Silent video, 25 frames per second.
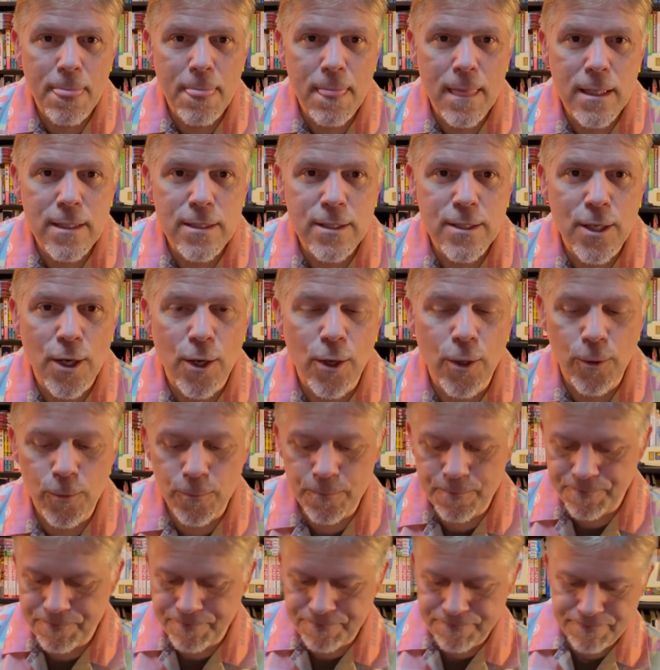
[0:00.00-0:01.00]
So,
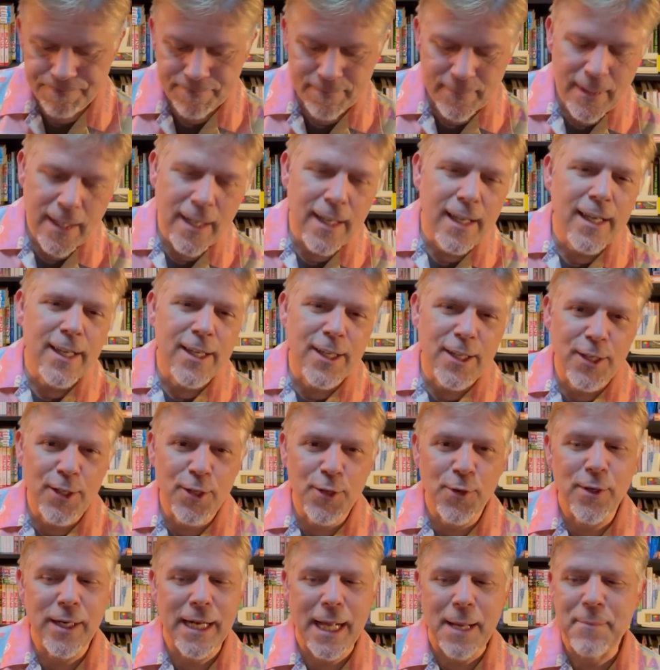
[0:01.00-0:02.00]
you
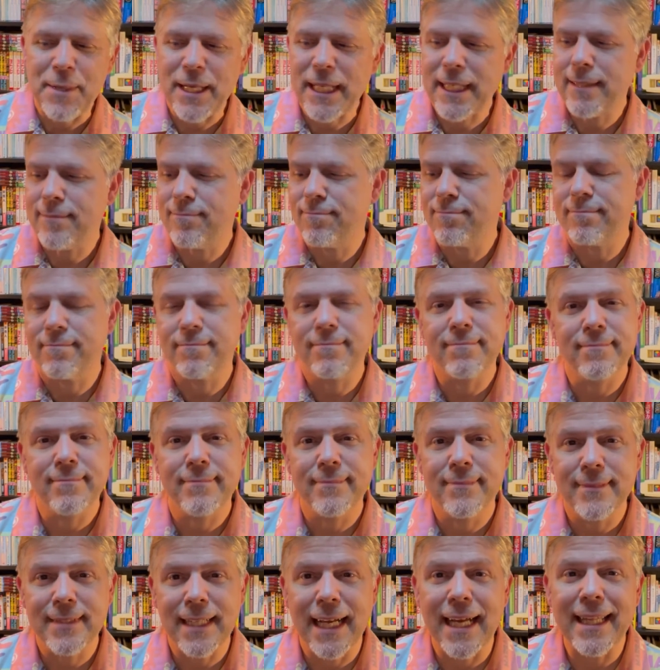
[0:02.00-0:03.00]
know what I mean.
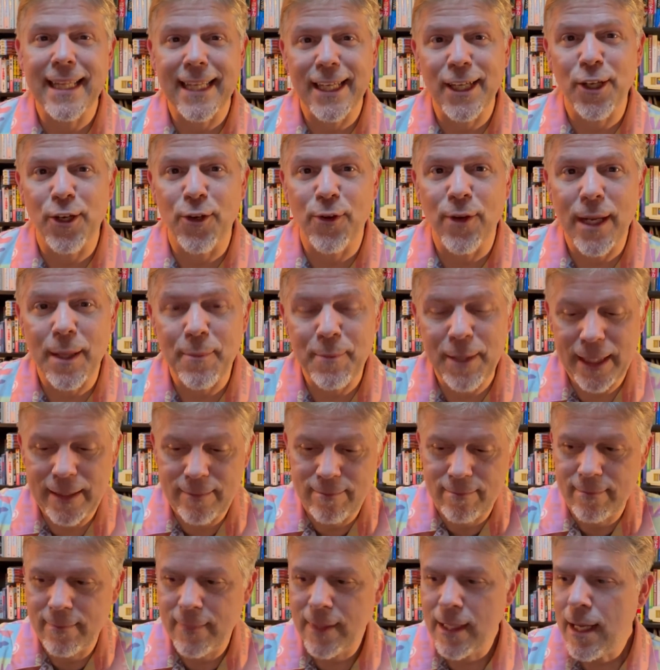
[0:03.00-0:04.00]
I think you know what I mean.
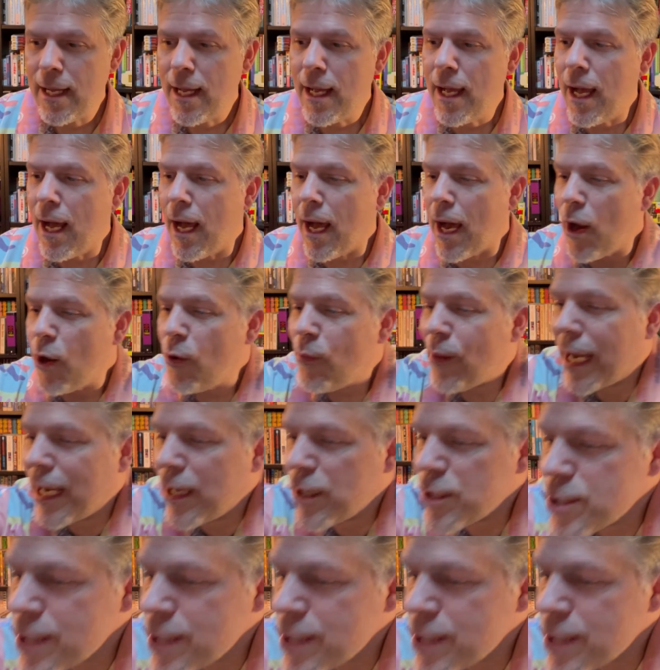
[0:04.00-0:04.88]
Oh, I also